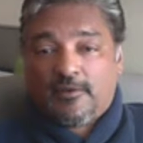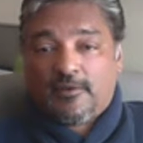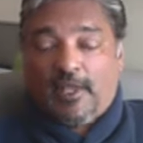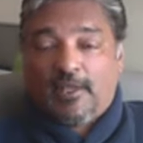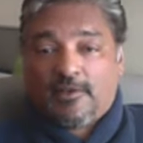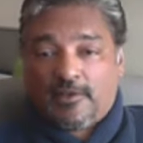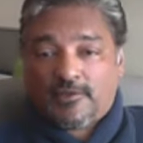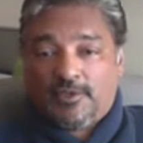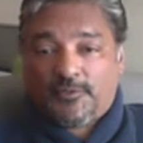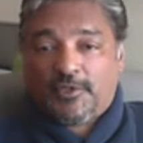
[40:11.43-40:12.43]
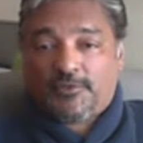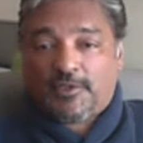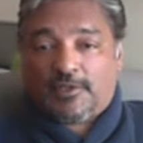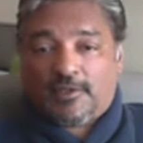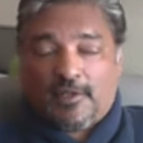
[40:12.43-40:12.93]
they can sometimes
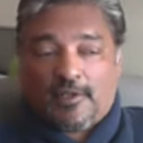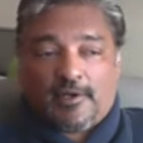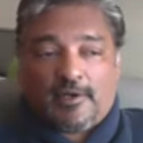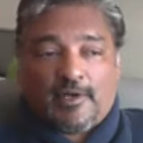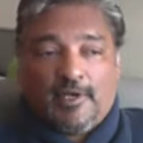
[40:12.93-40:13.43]
get there.